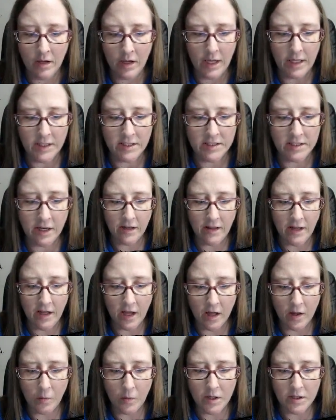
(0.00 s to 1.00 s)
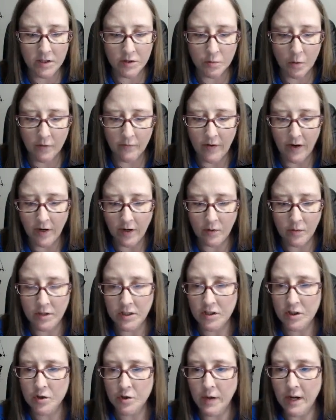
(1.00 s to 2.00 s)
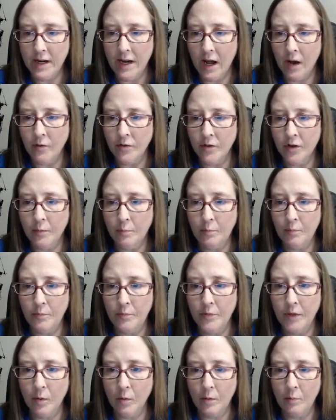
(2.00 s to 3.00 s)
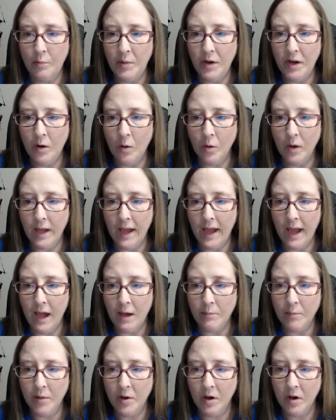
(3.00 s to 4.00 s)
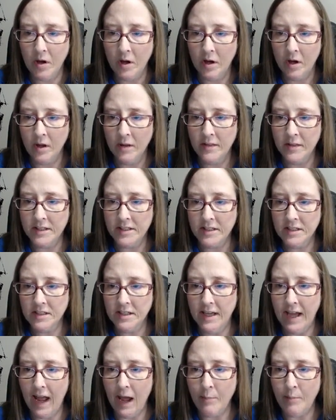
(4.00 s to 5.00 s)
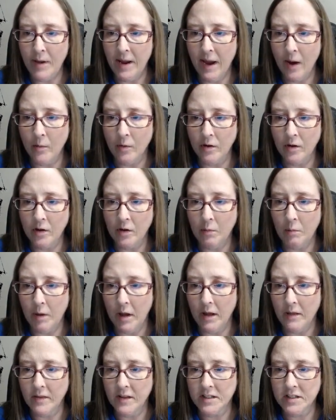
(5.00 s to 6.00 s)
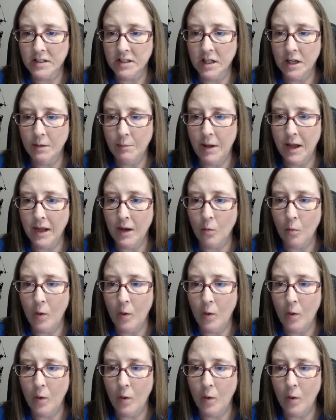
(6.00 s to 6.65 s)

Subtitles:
Instead other ones where if I glued it straight down, there would be no gap. This is gapping out a little bit. This is going to make it way